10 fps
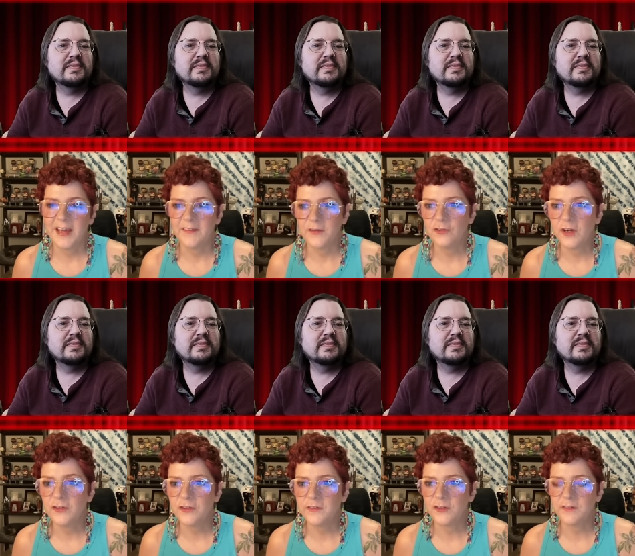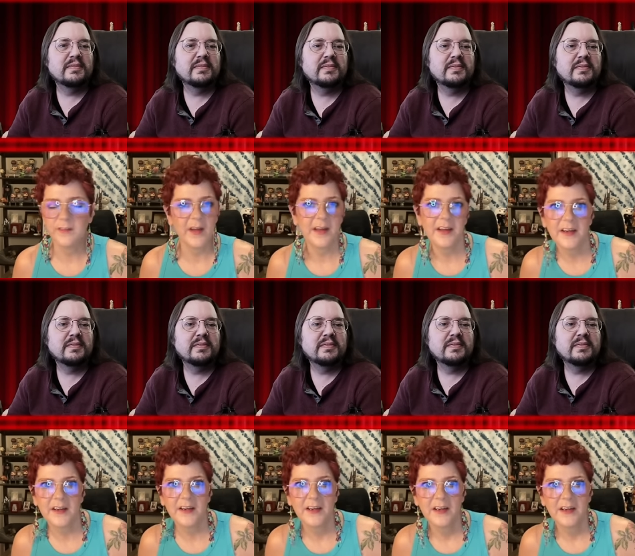Speaker 1: yeah, the judge is just
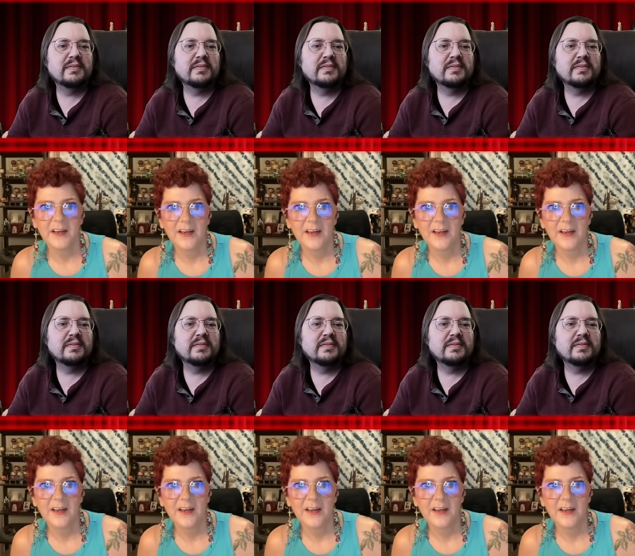like,